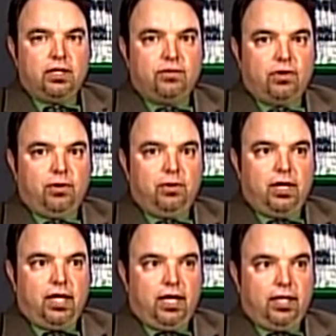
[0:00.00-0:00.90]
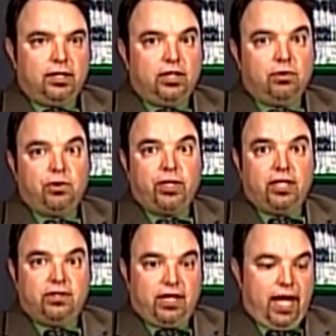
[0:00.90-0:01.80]
So, going
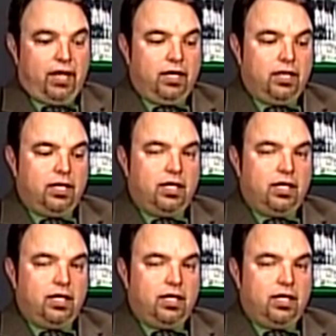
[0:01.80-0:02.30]
into that,